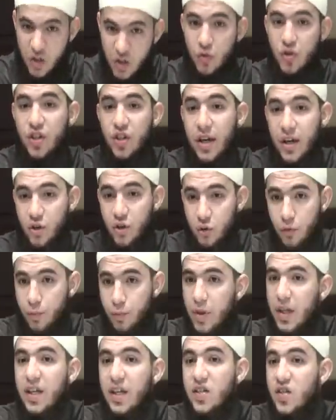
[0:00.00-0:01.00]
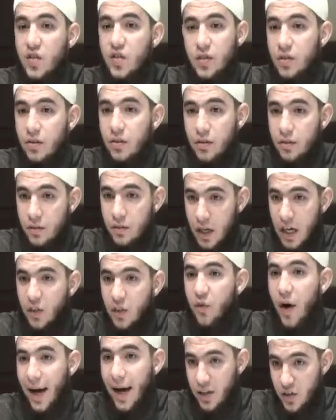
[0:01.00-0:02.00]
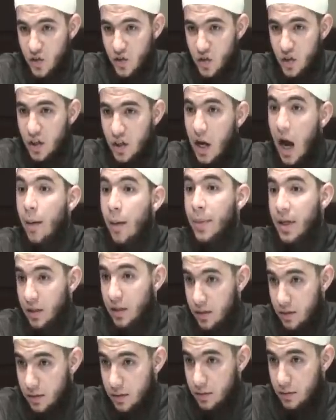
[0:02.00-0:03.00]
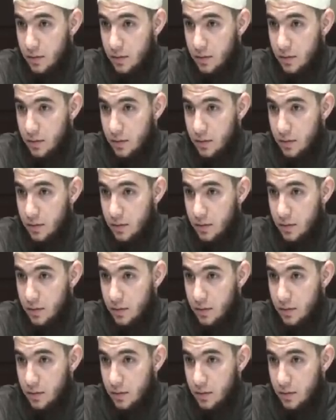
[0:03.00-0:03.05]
This was the issue. Please advise, comment,